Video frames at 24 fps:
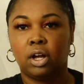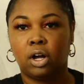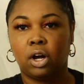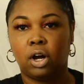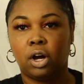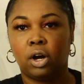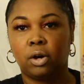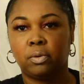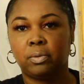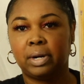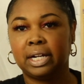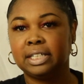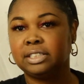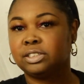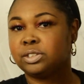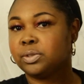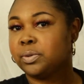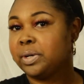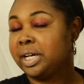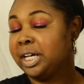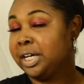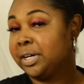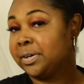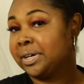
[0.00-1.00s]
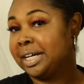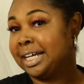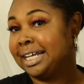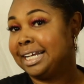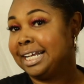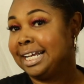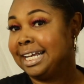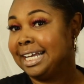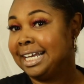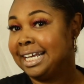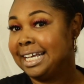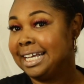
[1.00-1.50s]
All right. So here
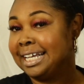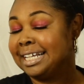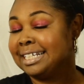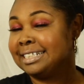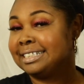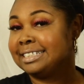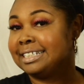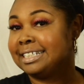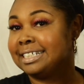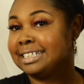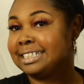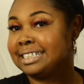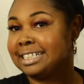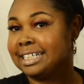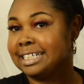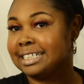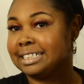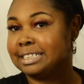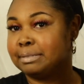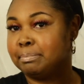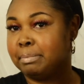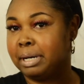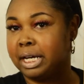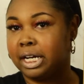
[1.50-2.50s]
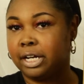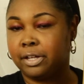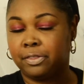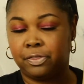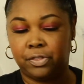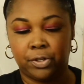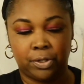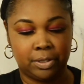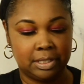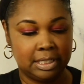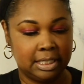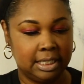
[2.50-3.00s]
it is. This is Butta
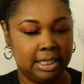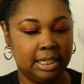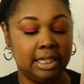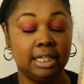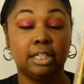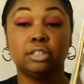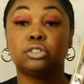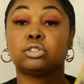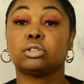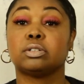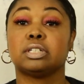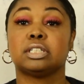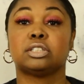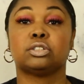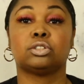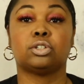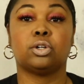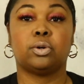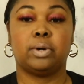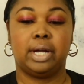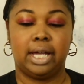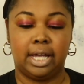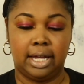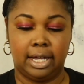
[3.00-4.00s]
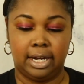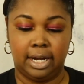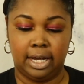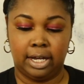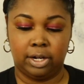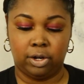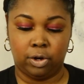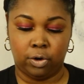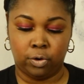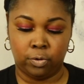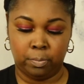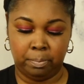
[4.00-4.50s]
thirteen. So let's go ahead
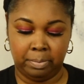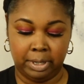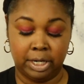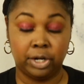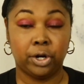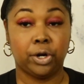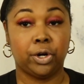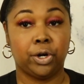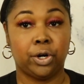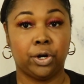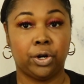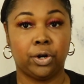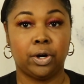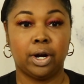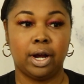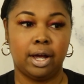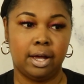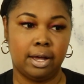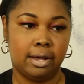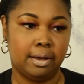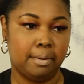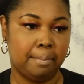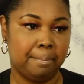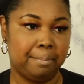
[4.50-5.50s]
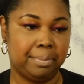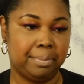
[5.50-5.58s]
and open her up.